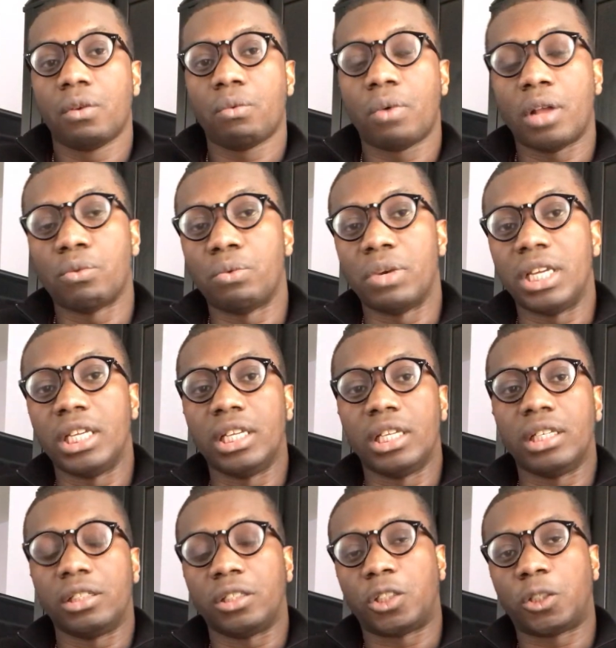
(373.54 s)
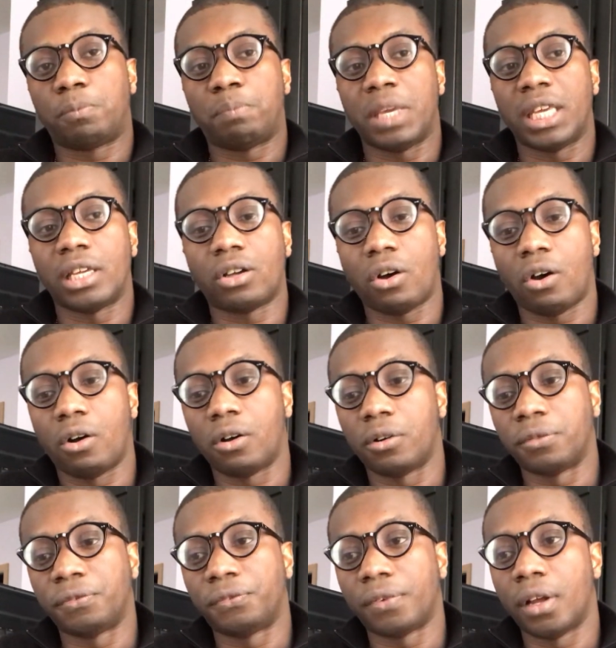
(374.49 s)
When we speak
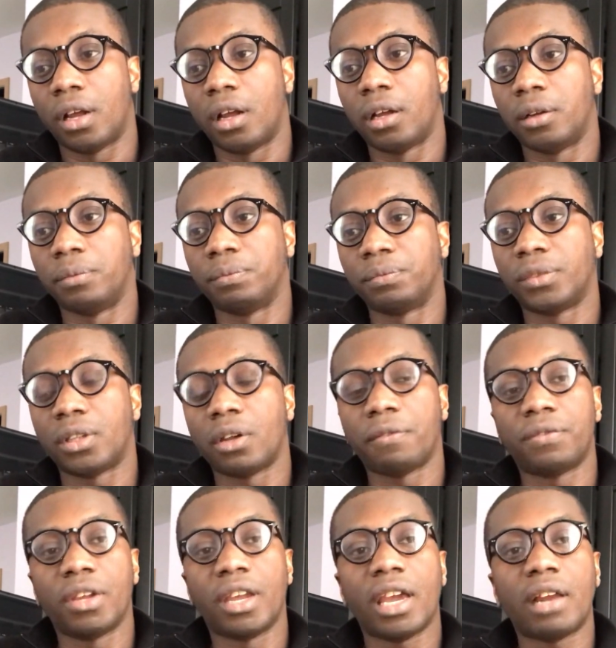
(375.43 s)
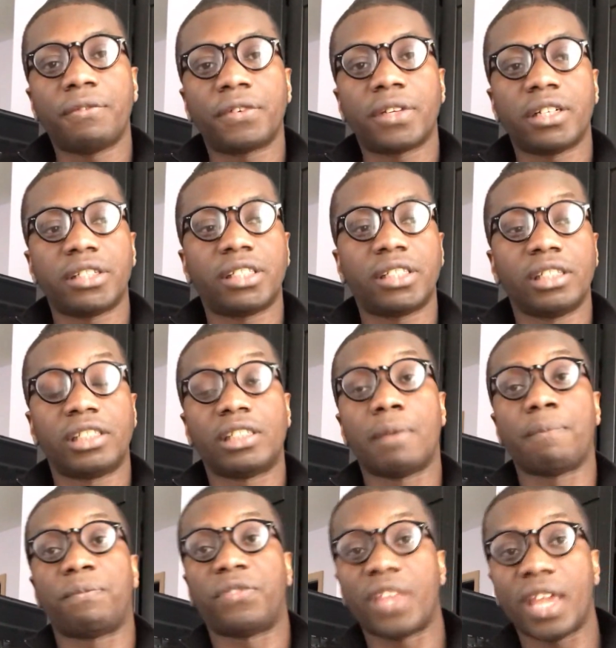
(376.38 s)
of the healthcare
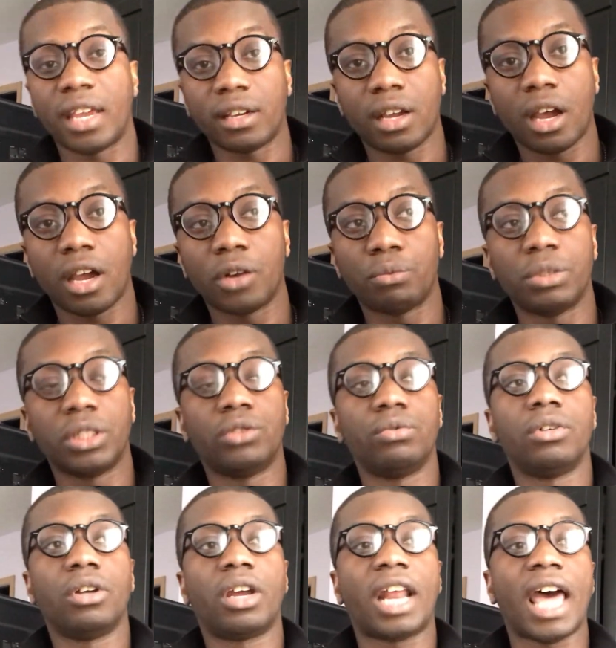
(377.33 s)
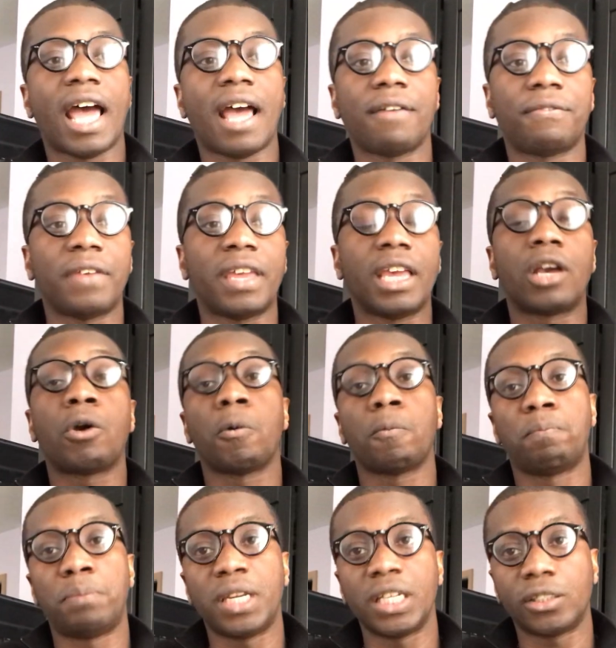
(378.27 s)
system, thank God we do not have a
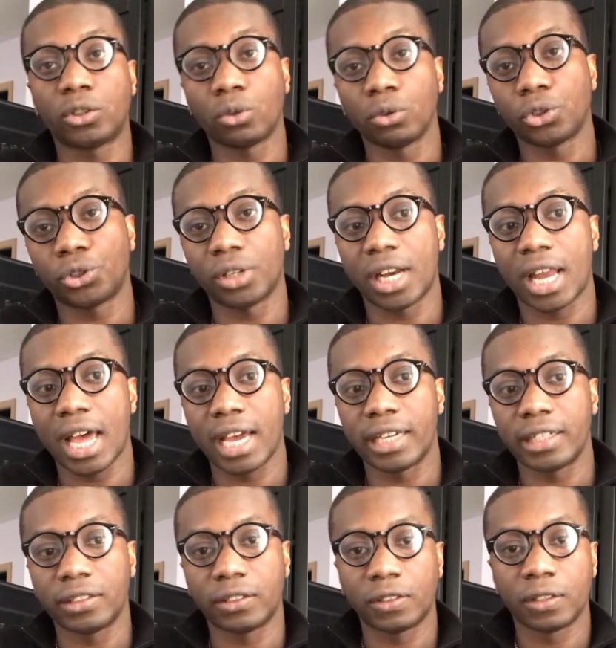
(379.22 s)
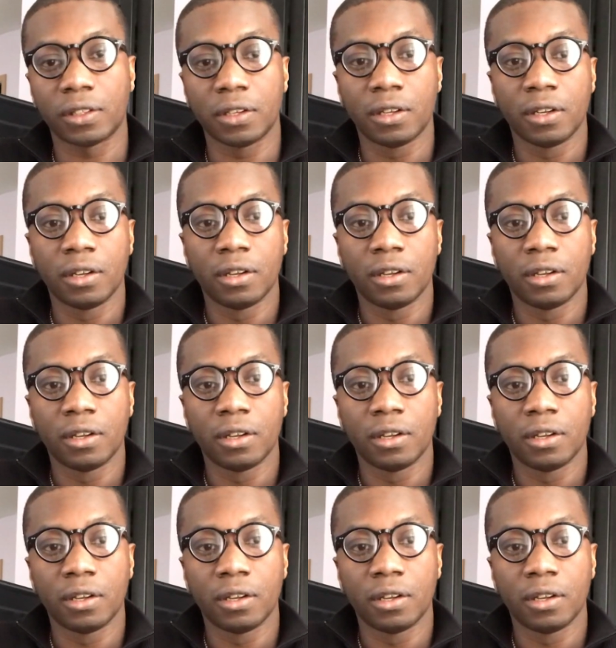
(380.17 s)
complete socialized